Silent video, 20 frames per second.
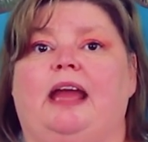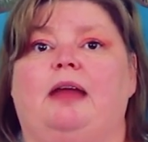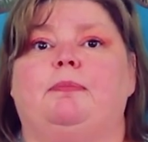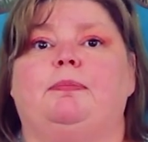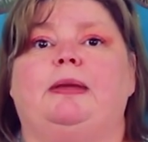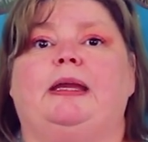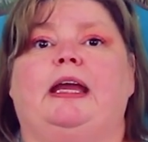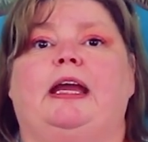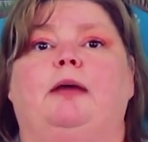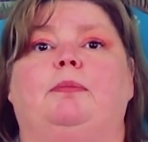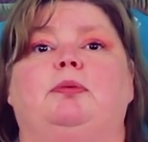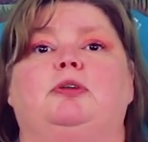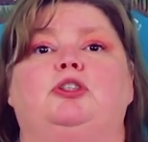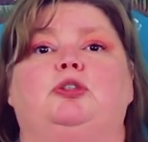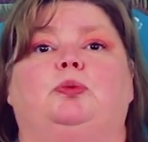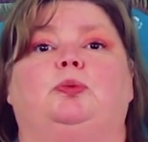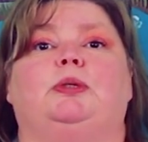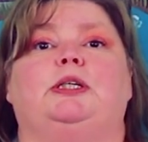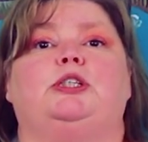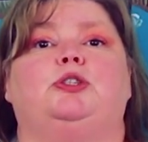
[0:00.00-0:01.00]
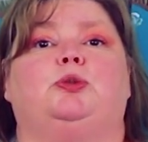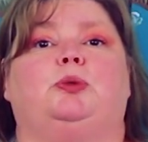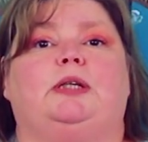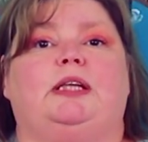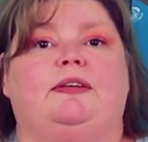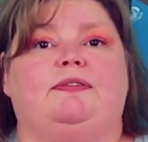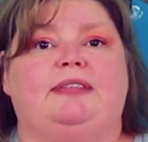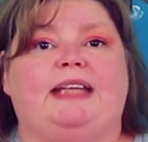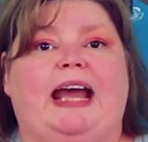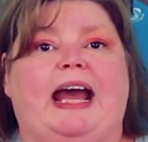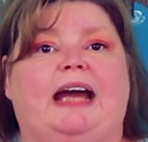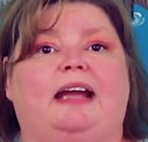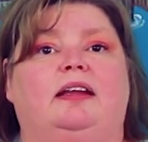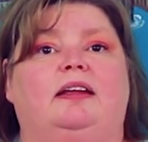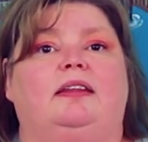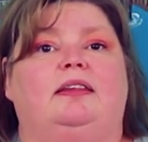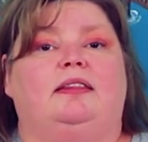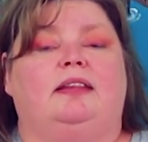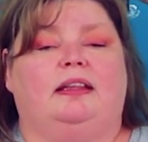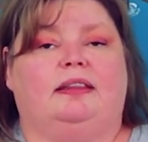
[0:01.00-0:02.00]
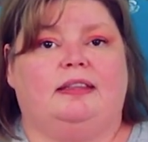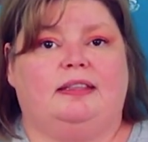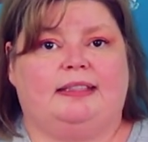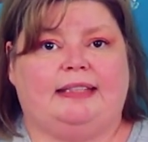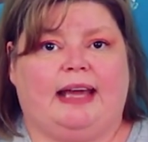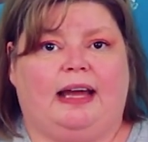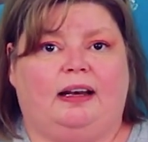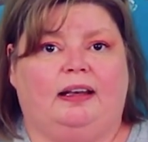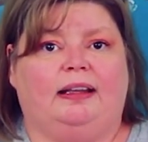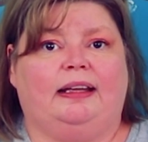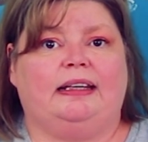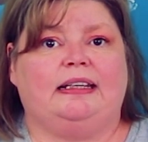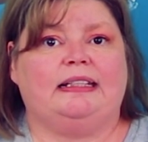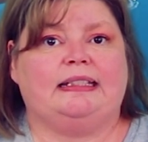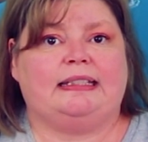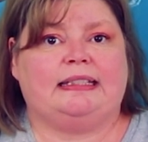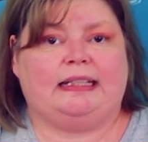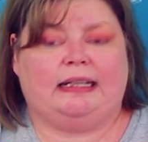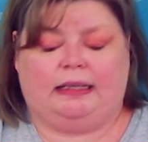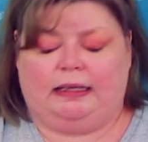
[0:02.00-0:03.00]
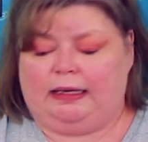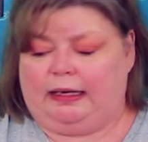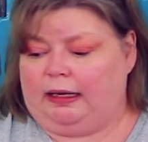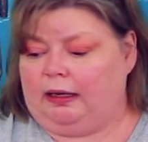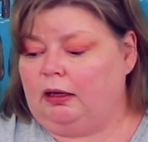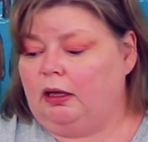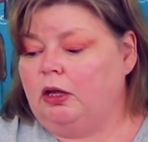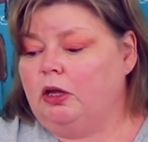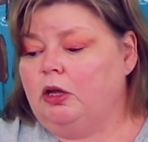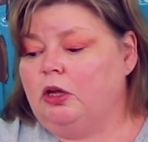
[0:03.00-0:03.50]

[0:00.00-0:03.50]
and be able to retrieve data that the satellite is sending.